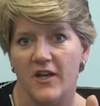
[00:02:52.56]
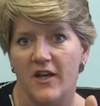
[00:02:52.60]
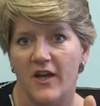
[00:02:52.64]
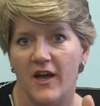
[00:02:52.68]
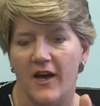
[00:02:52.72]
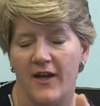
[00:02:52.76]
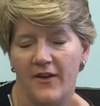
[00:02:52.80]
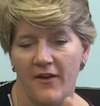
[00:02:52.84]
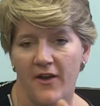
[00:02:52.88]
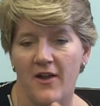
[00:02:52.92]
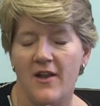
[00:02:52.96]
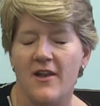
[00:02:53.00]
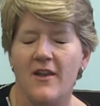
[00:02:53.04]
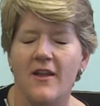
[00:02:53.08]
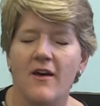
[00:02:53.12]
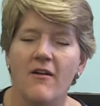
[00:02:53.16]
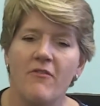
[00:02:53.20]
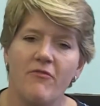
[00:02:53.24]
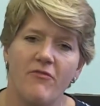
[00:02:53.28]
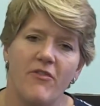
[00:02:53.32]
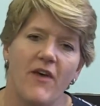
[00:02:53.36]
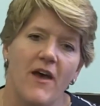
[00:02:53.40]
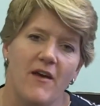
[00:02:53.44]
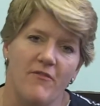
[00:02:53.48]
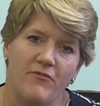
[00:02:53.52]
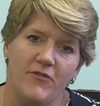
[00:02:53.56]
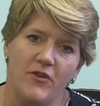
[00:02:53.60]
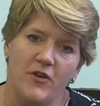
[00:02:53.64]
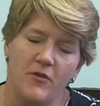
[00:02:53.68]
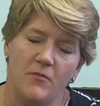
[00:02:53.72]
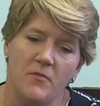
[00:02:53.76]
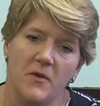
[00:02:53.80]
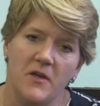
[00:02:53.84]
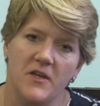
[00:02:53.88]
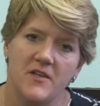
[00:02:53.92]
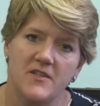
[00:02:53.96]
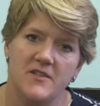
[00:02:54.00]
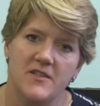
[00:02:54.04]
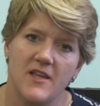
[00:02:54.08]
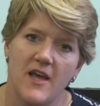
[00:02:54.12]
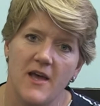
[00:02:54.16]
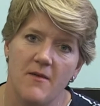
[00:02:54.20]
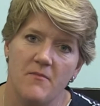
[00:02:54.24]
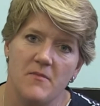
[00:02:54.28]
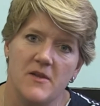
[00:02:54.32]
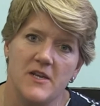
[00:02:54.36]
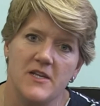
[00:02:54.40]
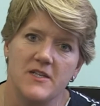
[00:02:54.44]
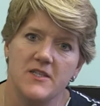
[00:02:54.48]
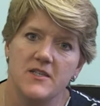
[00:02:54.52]
And I love that view because
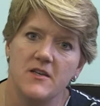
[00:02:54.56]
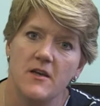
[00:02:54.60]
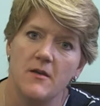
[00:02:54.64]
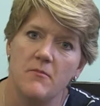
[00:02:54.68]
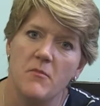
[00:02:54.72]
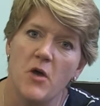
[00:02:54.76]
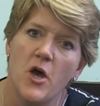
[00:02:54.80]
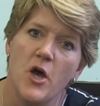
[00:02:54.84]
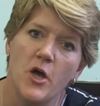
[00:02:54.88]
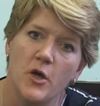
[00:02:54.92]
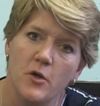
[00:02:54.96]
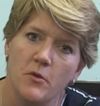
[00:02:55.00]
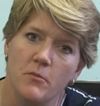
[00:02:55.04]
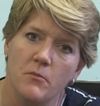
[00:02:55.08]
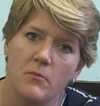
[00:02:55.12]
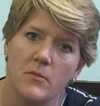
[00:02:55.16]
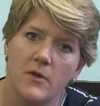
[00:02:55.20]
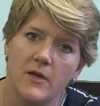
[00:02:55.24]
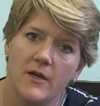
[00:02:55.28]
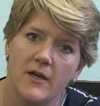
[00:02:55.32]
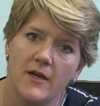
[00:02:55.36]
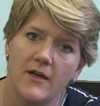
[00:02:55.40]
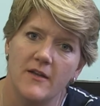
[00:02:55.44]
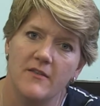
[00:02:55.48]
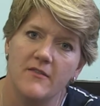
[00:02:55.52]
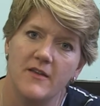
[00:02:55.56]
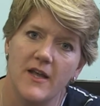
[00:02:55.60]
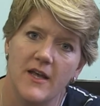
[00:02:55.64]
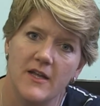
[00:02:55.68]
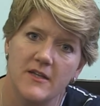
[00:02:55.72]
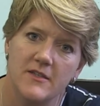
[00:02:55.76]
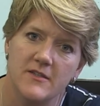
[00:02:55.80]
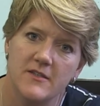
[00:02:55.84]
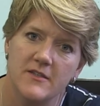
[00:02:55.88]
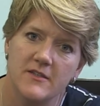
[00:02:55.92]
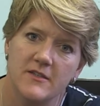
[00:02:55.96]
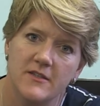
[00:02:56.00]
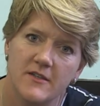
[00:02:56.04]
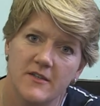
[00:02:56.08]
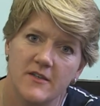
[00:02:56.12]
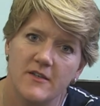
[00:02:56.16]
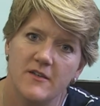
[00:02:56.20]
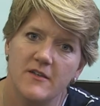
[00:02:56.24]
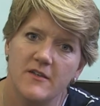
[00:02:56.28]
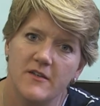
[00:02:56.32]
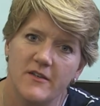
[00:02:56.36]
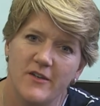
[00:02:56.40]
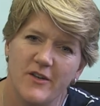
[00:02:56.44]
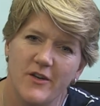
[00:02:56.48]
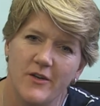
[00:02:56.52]
that means I'm home, and that's,
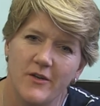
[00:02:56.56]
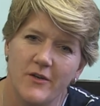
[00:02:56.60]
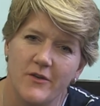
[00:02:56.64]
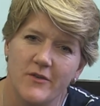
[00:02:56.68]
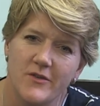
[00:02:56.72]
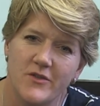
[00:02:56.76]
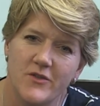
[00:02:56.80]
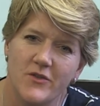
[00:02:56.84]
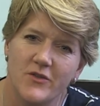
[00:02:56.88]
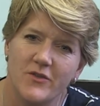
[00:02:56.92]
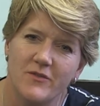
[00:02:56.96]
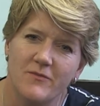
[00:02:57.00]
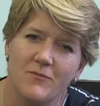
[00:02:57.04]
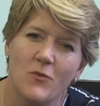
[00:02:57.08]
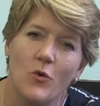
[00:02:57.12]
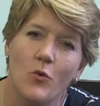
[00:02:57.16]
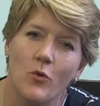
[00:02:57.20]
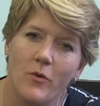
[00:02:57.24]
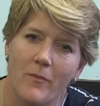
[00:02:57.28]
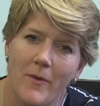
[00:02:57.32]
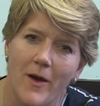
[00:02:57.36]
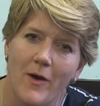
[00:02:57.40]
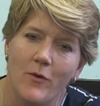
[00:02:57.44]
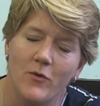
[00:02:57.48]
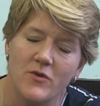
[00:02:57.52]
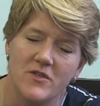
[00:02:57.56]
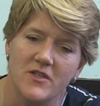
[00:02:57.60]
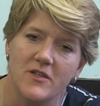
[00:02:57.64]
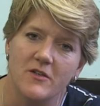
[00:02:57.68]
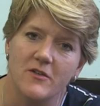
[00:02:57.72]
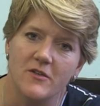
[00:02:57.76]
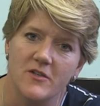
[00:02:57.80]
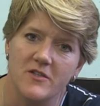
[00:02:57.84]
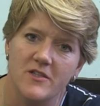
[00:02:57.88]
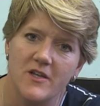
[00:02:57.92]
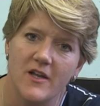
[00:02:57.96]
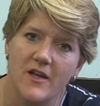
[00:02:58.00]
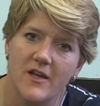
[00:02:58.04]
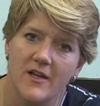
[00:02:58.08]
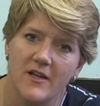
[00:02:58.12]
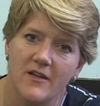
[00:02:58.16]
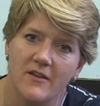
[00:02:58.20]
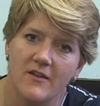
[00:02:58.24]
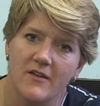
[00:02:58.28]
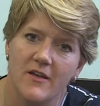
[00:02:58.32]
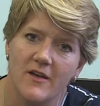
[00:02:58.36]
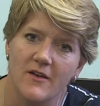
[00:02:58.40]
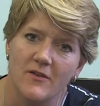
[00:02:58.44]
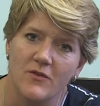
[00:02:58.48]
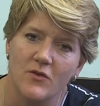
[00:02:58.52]
you know, sort of more about what it looks like,
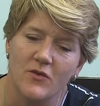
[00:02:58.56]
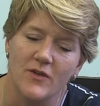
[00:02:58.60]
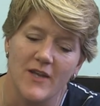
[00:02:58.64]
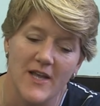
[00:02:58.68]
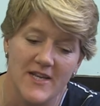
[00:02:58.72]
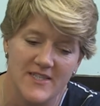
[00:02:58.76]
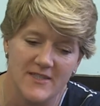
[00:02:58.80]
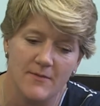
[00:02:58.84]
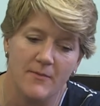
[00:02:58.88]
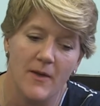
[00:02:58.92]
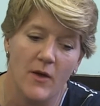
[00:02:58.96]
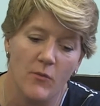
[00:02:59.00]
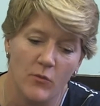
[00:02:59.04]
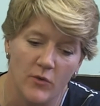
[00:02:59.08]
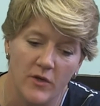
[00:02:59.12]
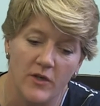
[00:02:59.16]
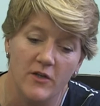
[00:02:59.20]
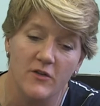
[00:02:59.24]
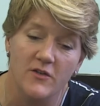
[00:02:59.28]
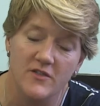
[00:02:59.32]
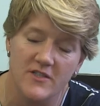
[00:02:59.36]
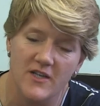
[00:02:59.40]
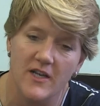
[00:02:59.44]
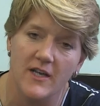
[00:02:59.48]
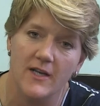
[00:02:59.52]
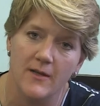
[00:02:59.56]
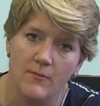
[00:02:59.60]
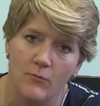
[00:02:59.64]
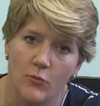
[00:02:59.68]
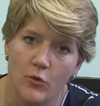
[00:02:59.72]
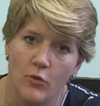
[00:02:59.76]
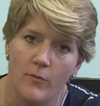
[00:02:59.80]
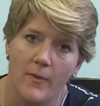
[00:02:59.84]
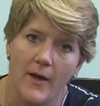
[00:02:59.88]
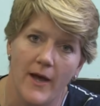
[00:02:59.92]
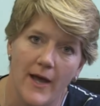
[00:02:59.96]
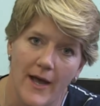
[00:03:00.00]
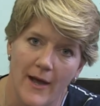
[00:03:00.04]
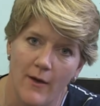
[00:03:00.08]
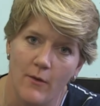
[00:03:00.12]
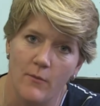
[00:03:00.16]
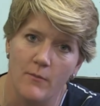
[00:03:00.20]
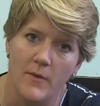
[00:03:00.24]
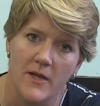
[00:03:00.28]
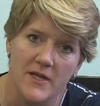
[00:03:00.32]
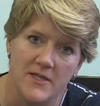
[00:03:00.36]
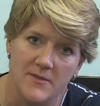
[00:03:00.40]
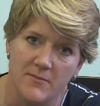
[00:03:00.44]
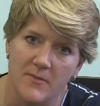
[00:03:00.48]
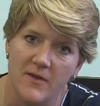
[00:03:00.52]
or less about what it looks like and more about how it
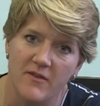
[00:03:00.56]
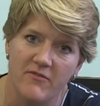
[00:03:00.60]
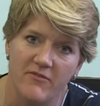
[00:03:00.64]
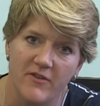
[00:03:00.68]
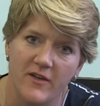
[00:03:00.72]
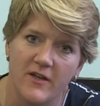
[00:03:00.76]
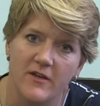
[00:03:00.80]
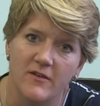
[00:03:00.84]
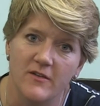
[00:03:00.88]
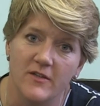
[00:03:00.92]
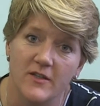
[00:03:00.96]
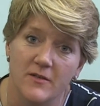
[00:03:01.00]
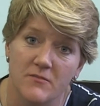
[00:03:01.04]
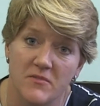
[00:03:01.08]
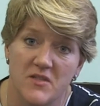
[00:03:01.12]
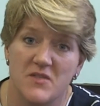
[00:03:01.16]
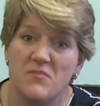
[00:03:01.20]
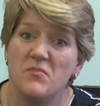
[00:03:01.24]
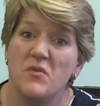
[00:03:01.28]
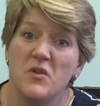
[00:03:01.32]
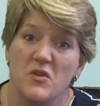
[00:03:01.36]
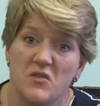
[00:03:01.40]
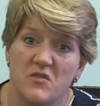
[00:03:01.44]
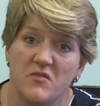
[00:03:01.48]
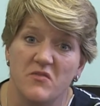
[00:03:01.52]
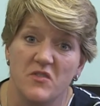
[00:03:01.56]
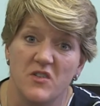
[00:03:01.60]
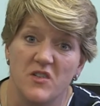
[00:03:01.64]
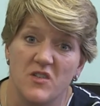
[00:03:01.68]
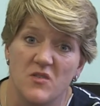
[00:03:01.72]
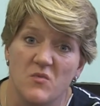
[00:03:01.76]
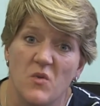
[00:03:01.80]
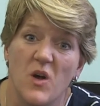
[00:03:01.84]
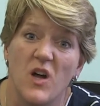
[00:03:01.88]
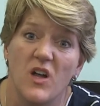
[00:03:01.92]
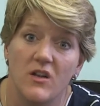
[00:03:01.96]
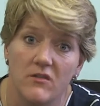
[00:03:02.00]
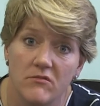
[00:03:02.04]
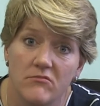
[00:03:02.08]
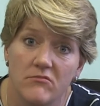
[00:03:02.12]
makes me feel. It's beautiful as well.